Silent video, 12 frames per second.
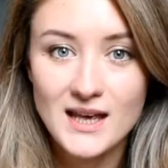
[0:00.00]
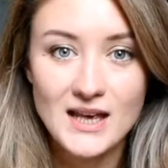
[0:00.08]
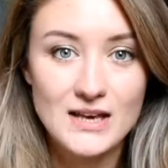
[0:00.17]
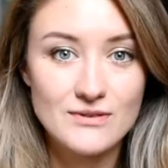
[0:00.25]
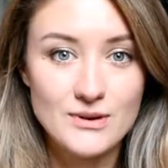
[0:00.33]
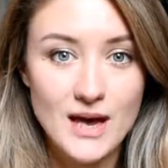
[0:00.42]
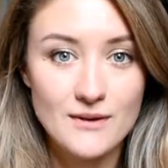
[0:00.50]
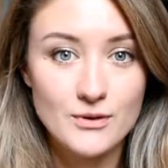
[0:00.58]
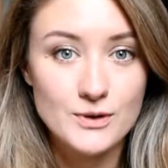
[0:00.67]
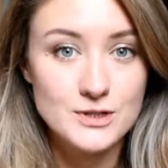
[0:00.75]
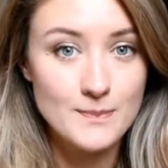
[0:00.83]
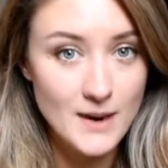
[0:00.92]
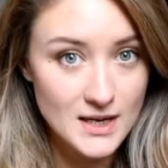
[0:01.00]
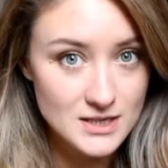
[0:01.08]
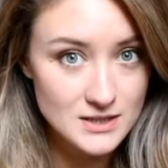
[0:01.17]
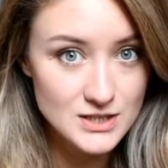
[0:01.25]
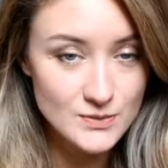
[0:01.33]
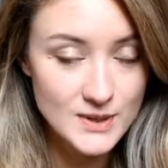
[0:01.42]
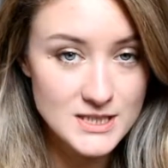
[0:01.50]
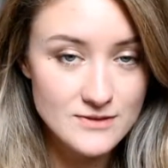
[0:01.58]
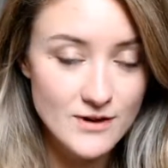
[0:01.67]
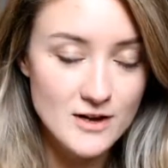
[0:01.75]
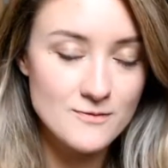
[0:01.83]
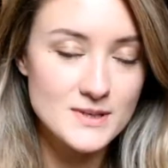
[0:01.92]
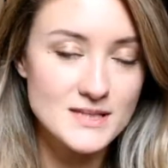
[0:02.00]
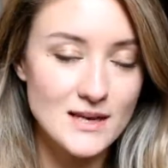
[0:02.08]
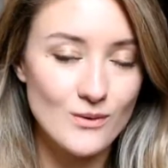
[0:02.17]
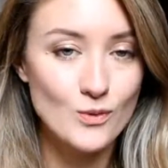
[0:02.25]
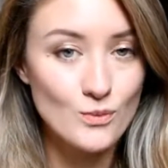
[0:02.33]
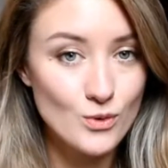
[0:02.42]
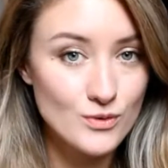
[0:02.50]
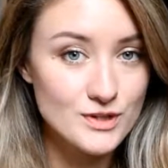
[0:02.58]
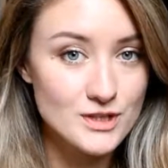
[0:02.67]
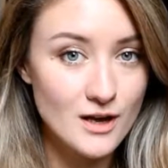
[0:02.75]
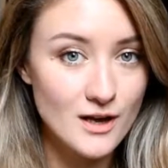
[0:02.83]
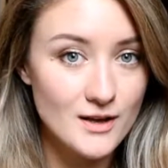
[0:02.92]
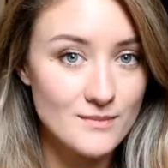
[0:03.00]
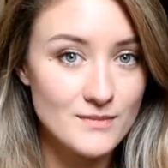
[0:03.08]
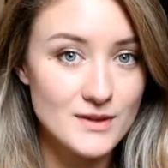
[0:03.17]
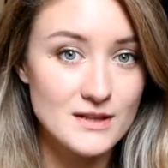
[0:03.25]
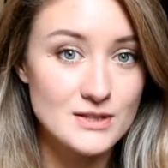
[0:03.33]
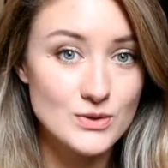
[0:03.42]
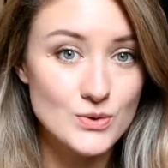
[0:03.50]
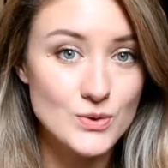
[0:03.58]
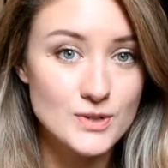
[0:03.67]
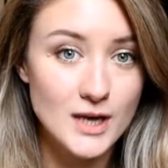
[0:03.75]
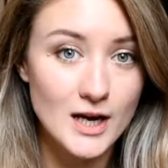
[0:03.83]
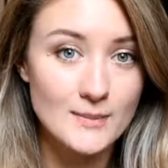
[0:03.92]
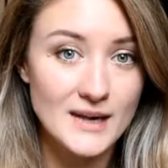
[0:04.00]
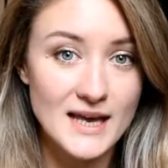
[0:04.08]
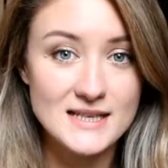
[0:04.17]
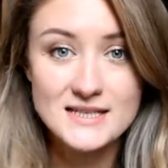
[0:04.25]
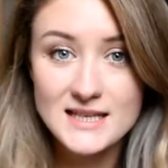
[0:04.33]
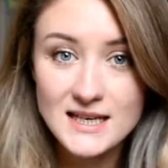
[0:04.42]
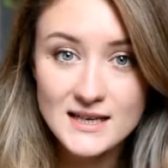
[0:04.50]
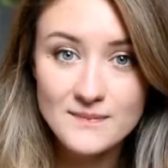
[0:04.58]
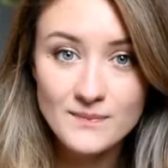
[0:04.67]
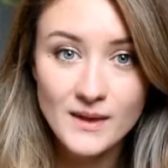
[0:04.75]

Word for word: If you have constipation 25% or more of the time, it's called IBSC.